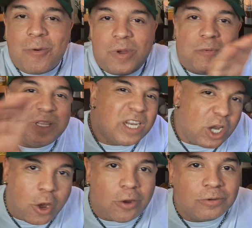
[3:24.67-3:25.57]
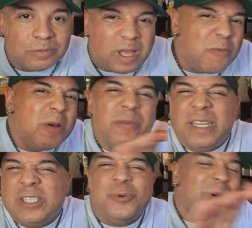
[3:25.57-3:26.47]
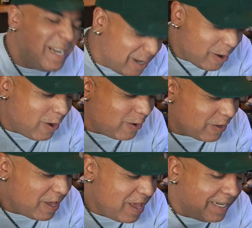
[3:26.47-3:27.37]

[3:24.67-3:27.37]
went with the long. I went with the 20 long.